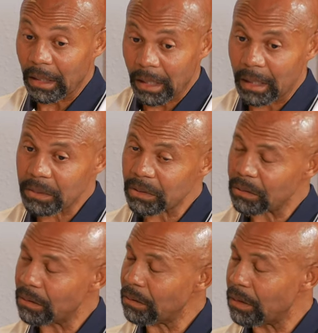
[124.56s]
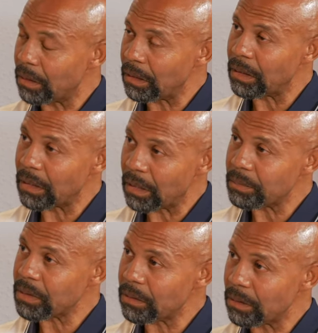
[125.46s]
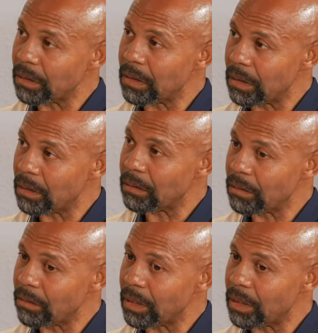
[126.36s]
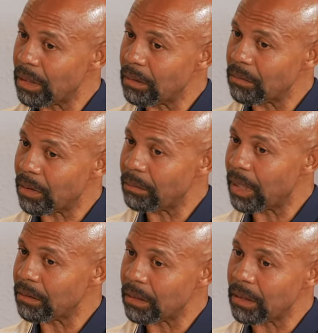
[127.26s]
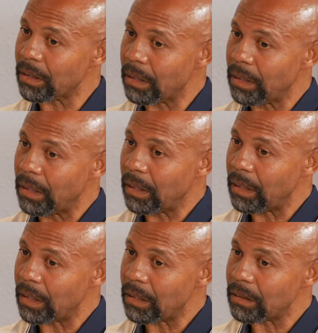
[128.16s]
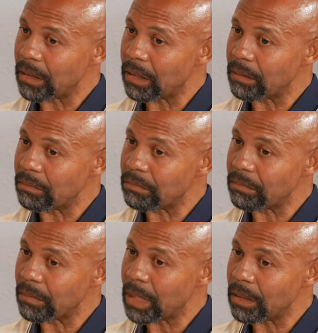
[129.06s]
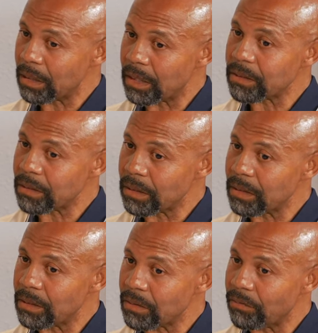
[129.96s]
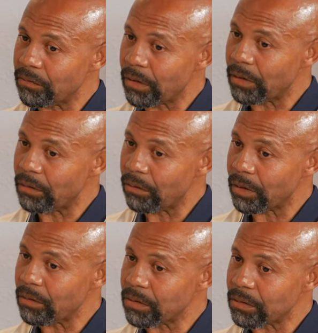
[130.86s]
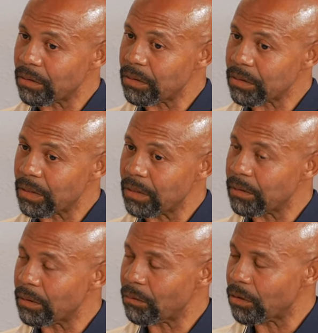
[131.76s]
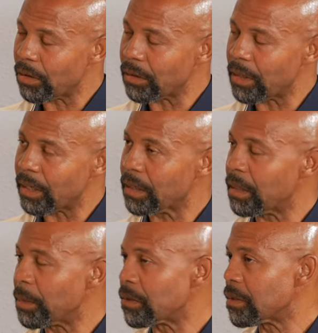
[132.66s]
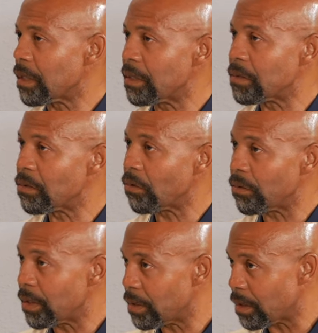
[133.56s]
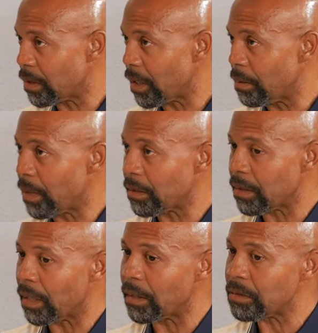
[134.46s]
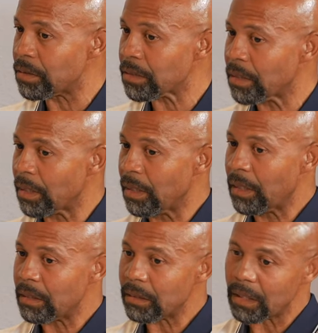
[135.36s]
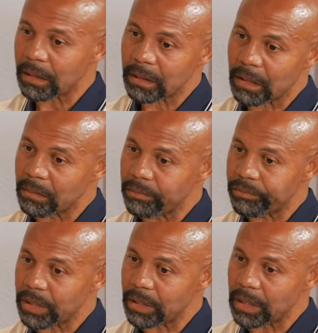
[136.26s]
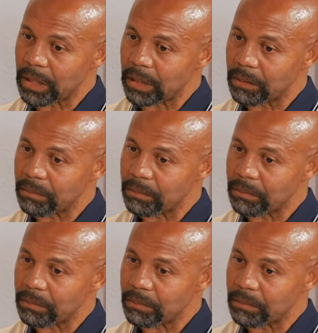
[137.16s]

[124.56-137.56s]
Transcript: Absolutely, absolutely. We uh, we met there, and um, and yes, it is a very rigorous course. Anything regarding academic studies or the Atelier methodologies that um, the uh,